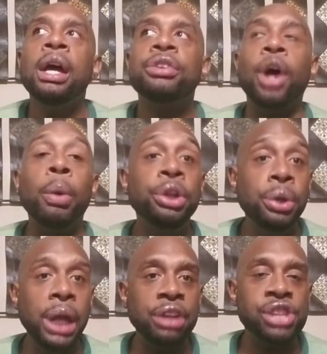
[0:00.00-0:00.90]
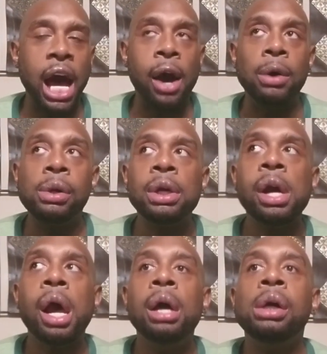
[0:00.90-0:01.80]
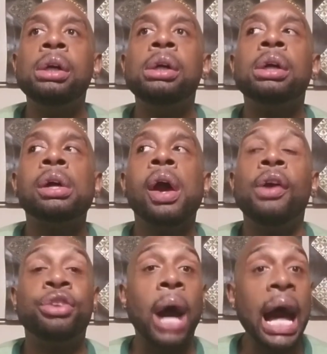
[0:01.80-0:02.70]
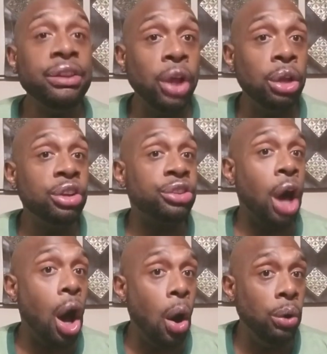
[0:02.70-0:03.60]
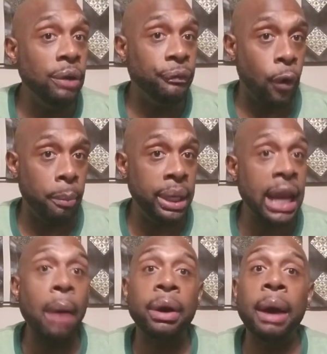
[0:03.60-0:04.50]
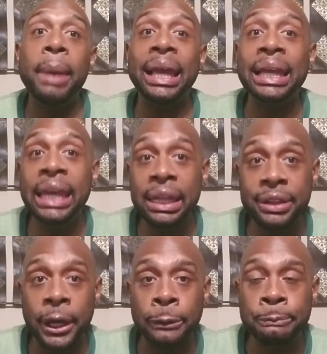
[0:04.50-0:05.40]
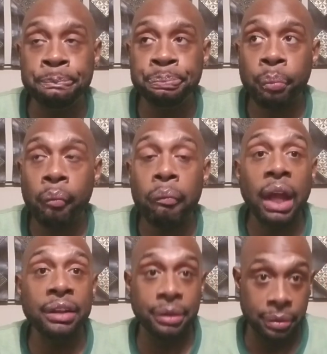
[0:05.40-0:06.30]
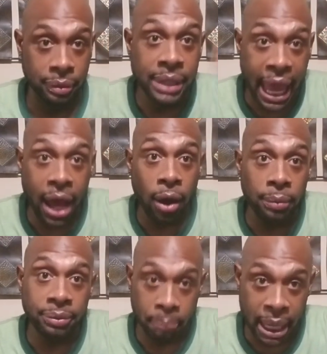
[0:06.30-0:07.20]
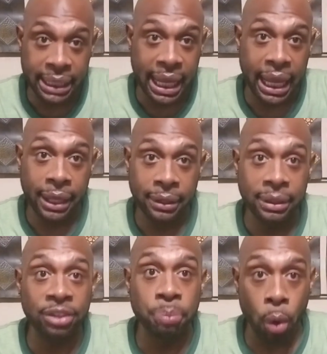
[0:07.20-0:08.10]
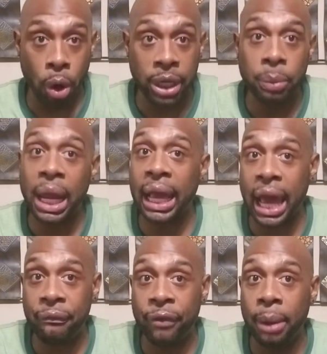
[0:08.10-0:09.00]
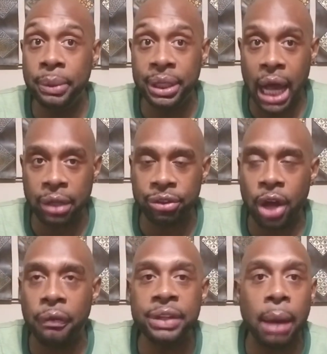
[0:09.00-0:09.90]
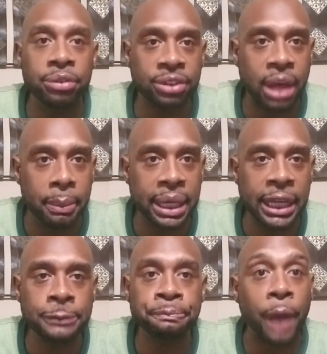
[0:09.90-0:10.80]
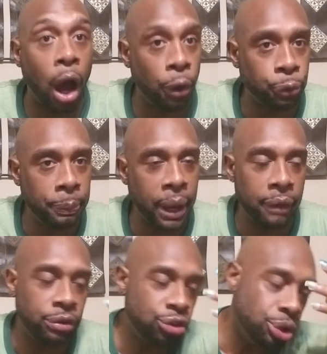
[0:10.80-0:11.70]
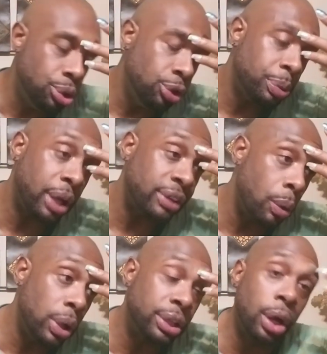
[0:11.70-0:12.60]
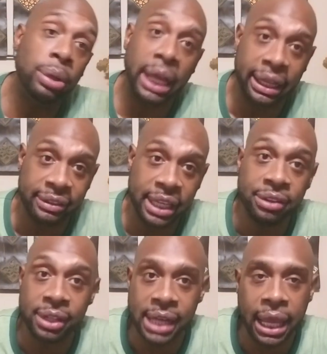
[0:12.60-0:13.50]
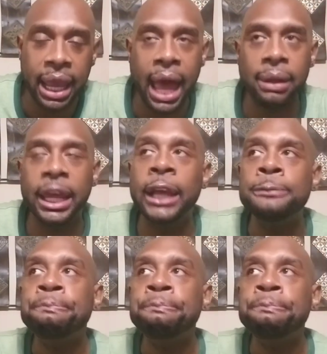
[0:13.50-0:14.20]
So we do that, y'all. So I told her just to hold them for me and I would come back and get them. Now, Monday, this morning when I got from the doctor's office, I would just come and get all three pairs of shoes because I wanted to go, like I said, to the Nike outlet.